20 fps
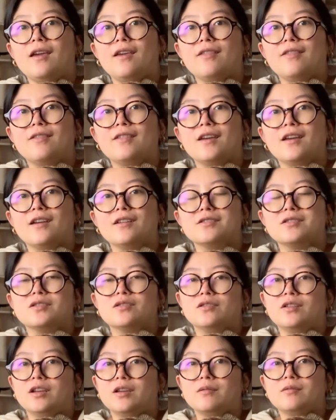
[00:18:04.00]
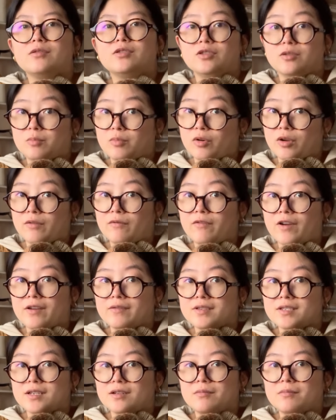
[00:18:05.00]
and then so like
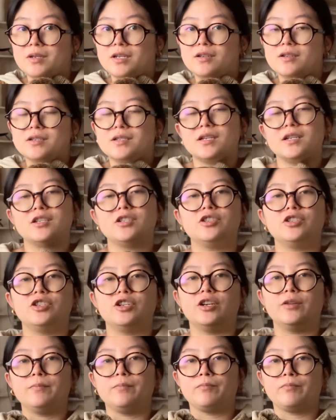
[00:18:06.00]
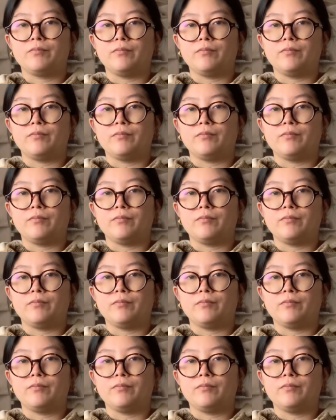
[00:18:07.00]
2.5 centimeters extra,